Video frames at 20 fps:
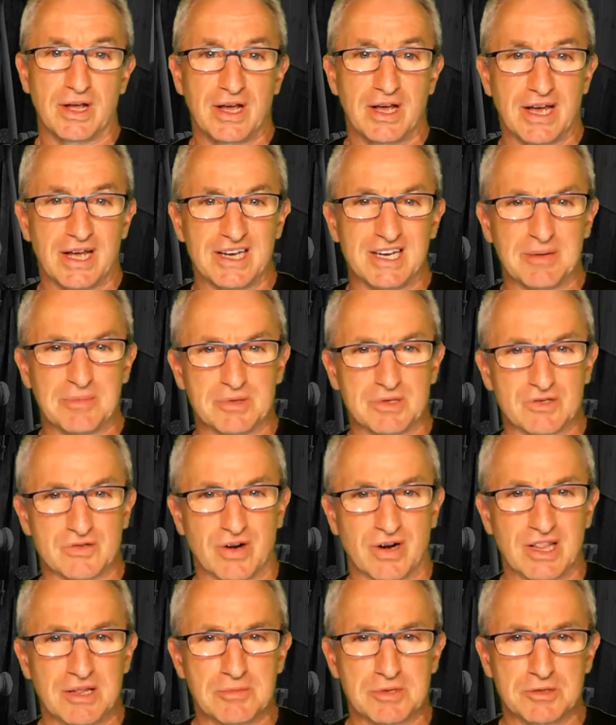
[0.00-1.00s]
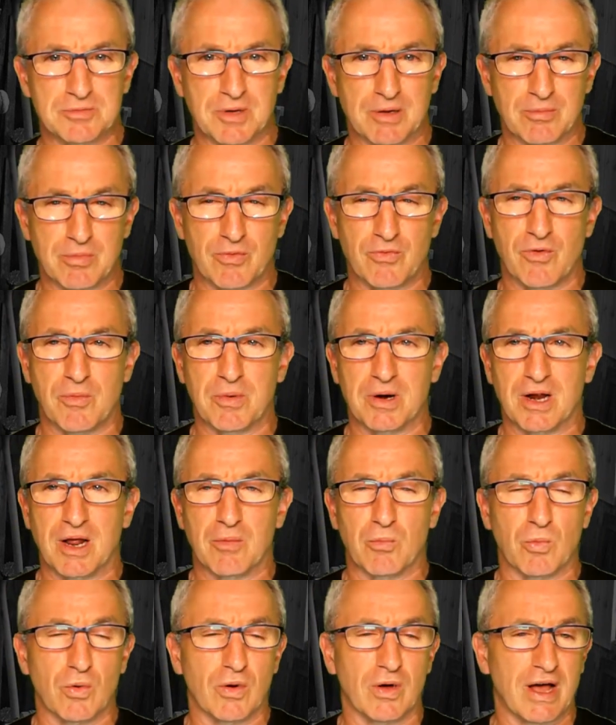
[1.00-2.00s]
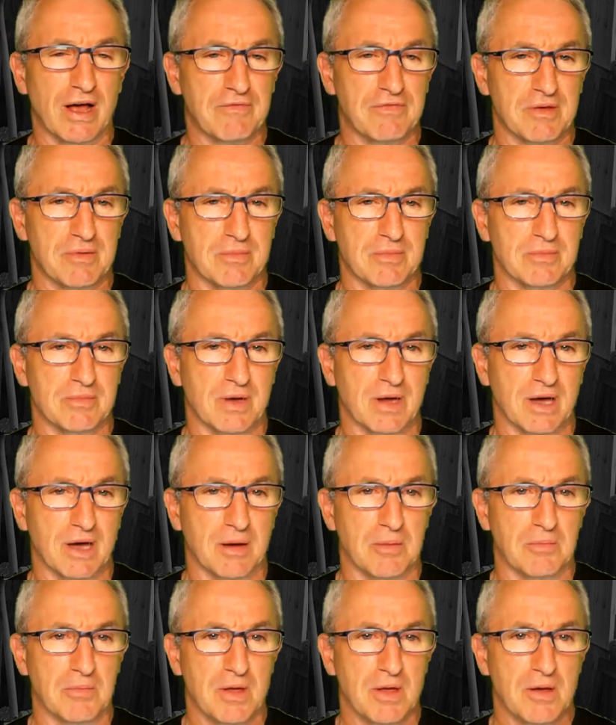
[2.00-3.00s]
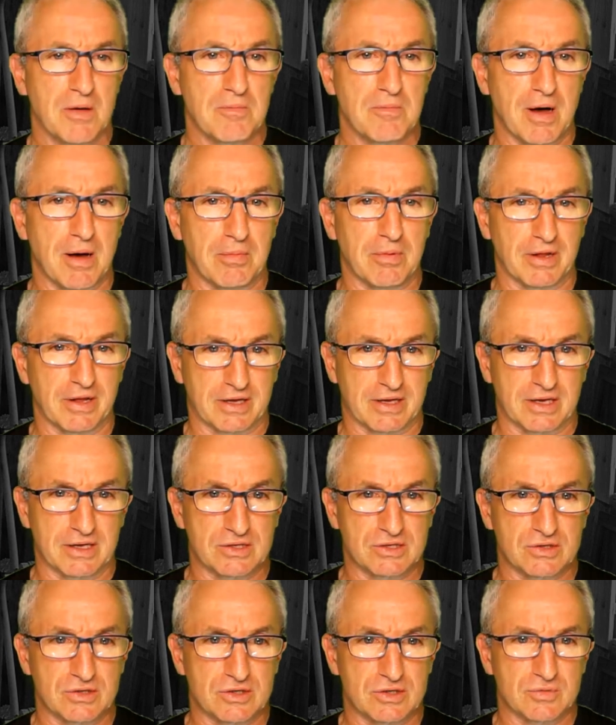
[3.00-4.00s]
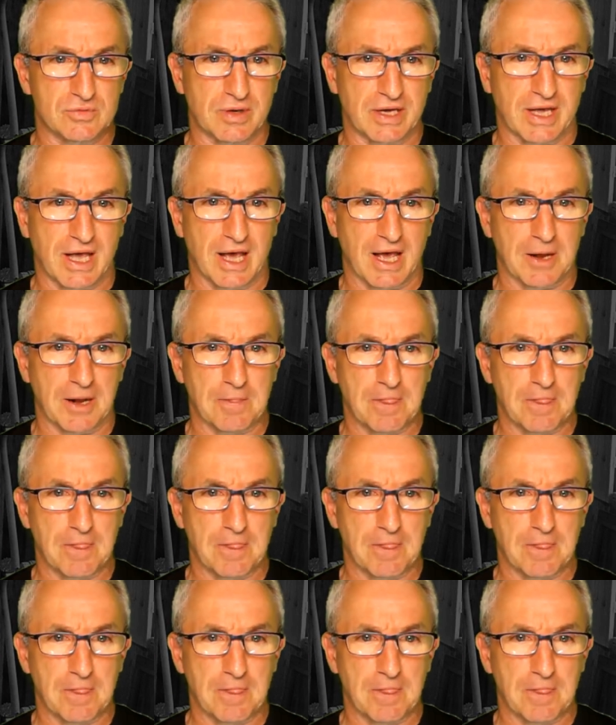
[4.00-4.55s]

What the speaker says: and demonstrated them as being performant, and we'll have them public as soon as we can.